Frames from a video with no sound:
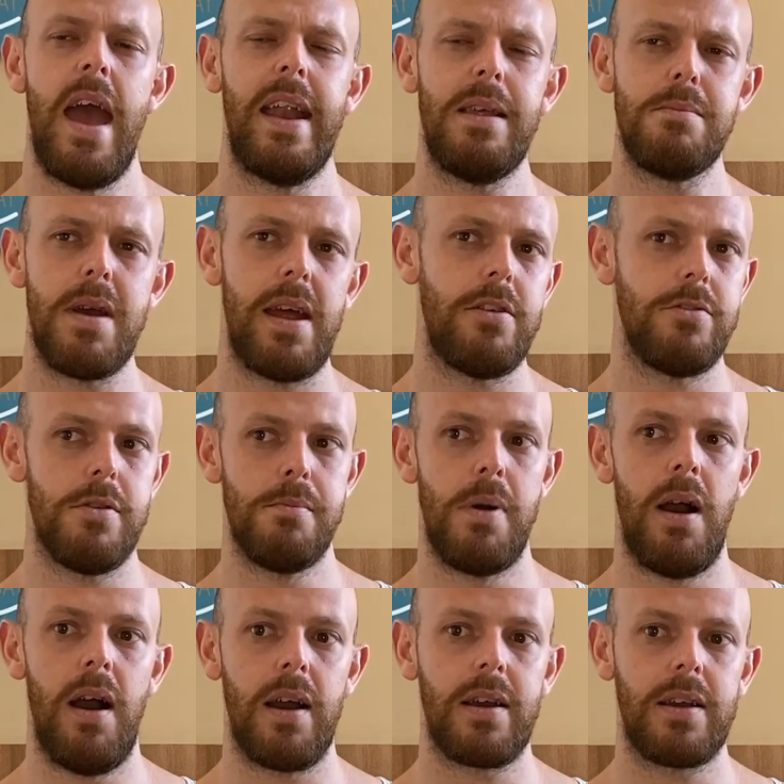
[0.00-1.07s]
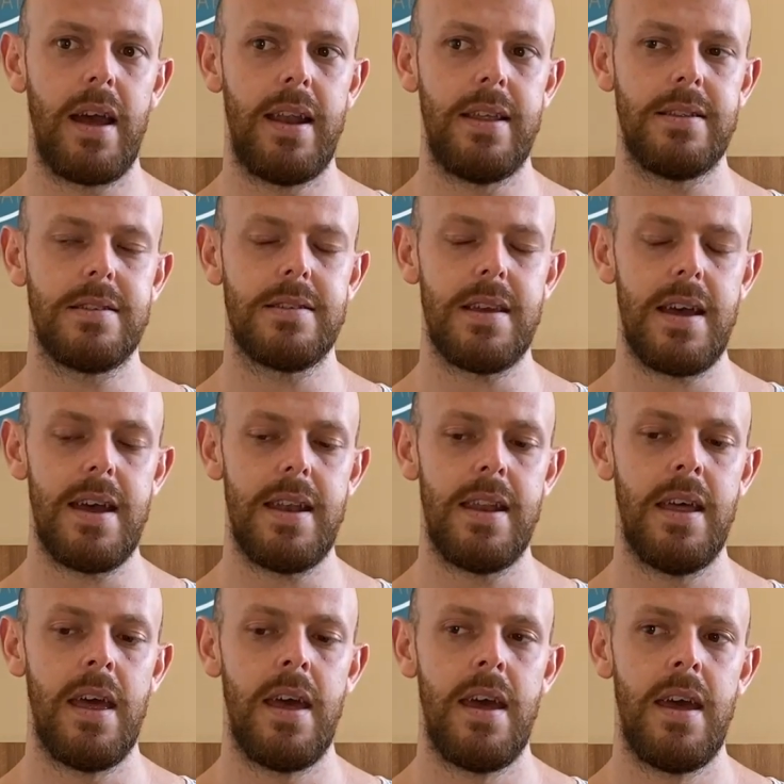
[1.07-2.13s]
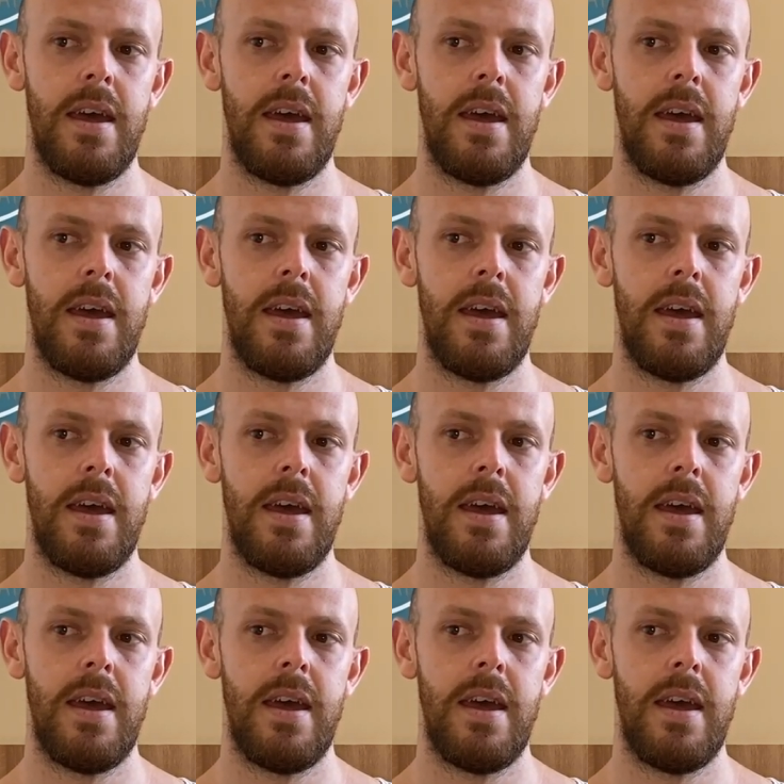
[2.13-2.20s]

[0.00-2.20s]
And he made a remark and it said,